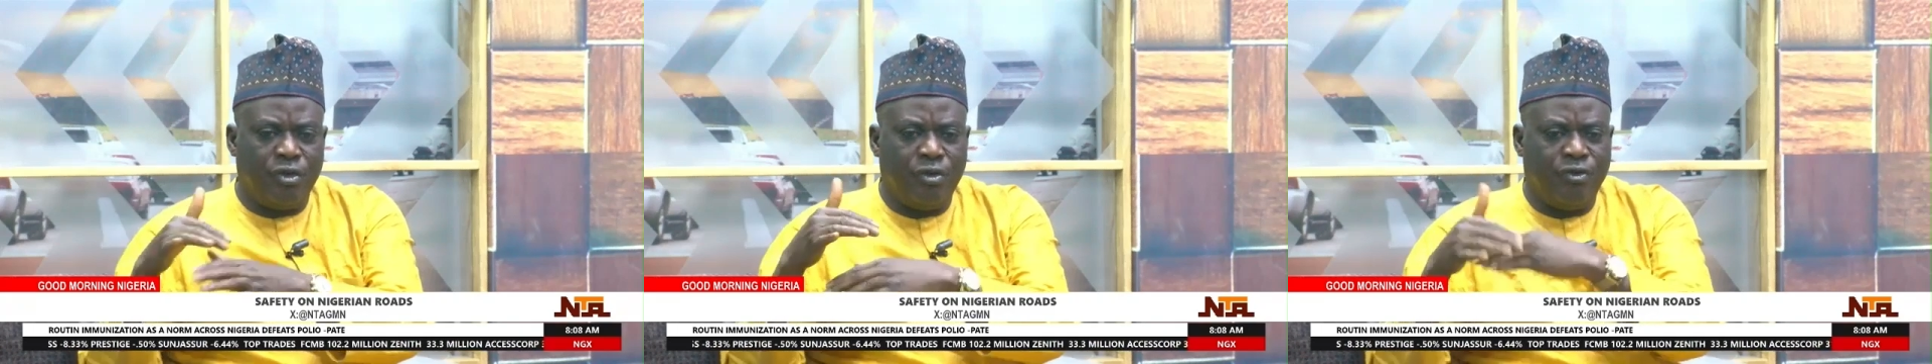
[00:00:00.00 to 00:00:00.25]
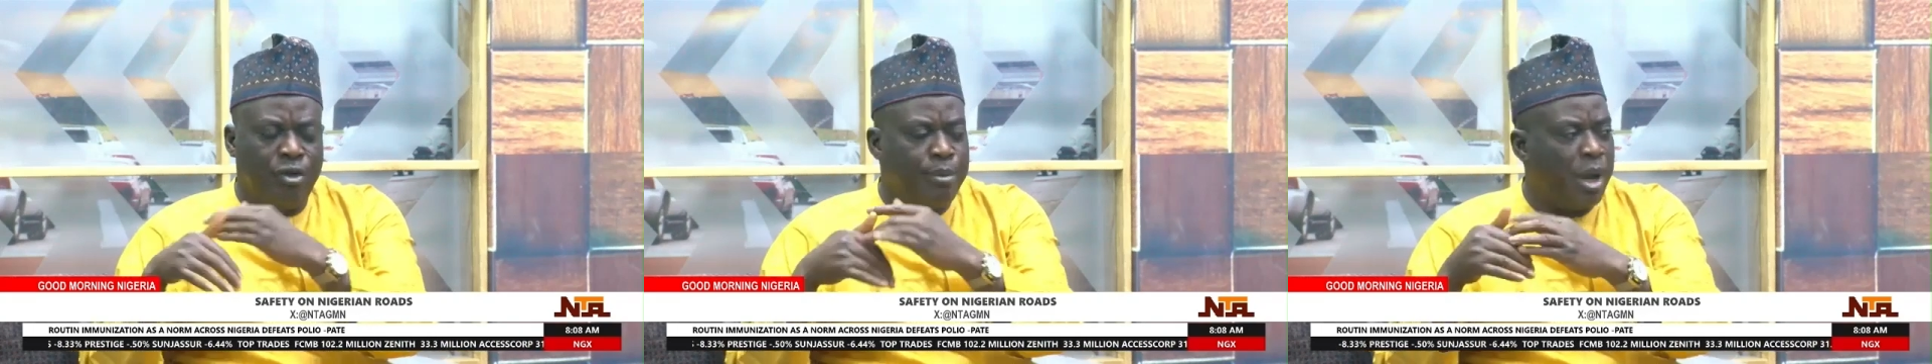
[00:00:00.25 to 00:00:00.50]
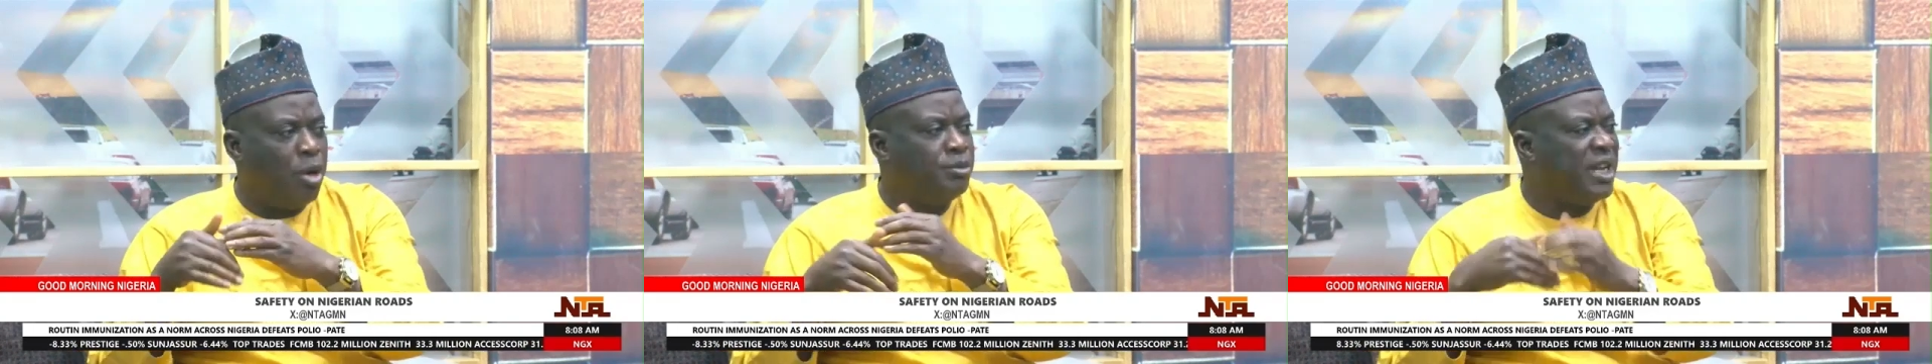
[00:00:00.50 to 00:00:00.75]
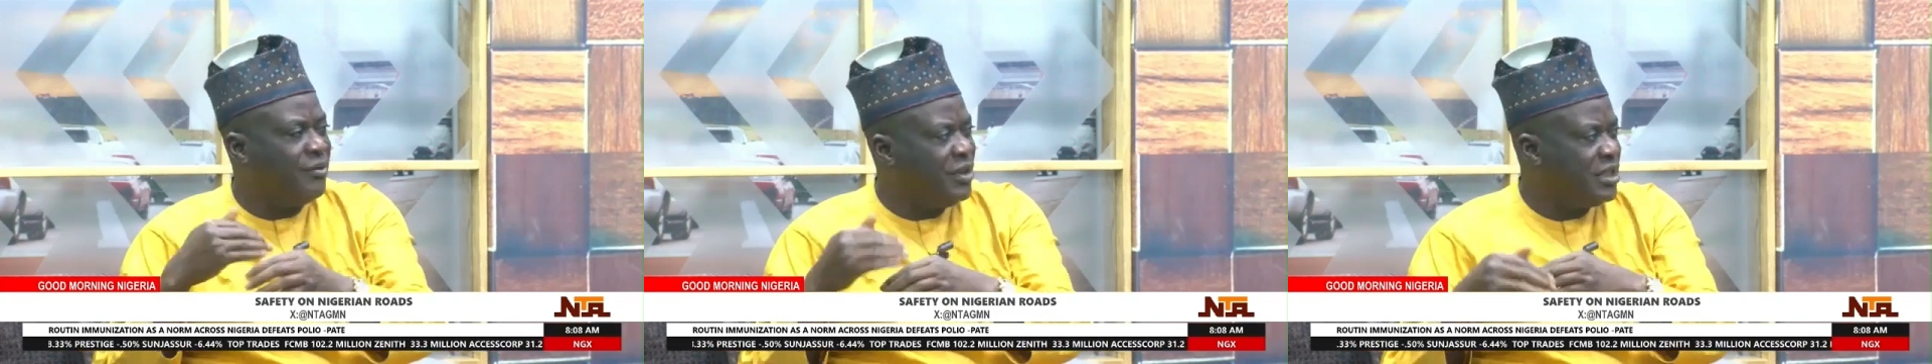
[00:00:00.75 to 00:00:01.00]
my
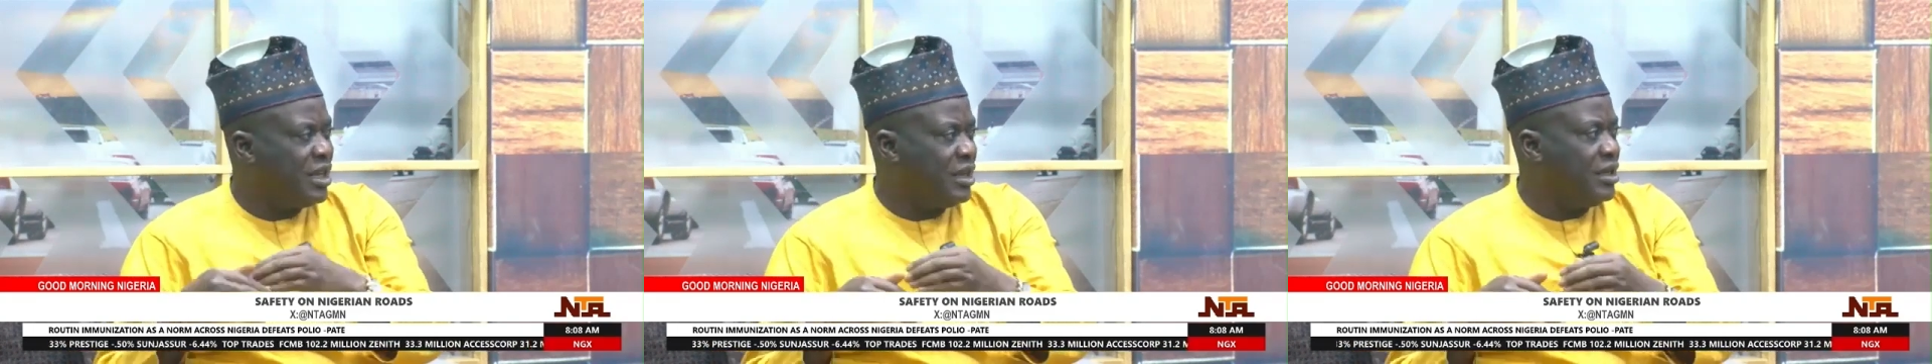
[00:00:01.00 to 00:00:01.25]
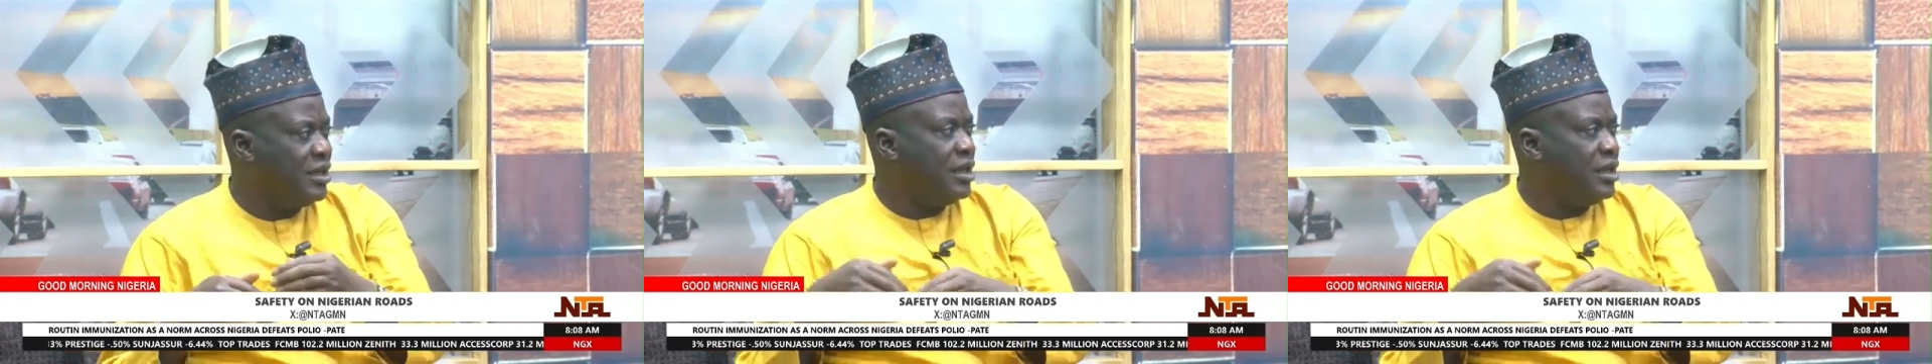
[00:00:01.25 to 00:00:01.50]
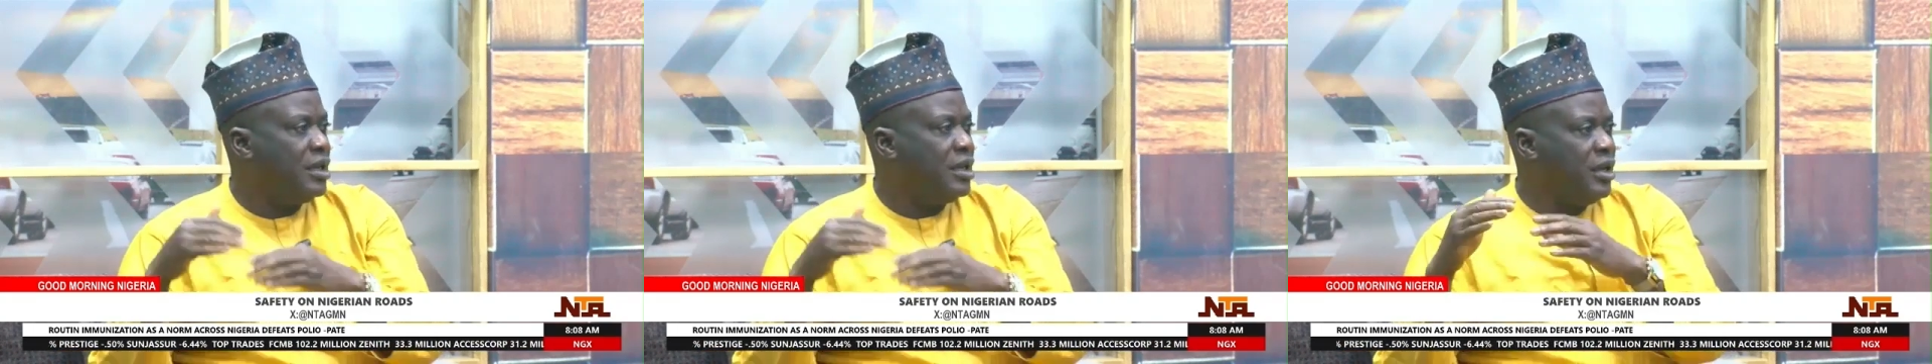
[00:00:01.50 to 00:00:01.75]
observation, the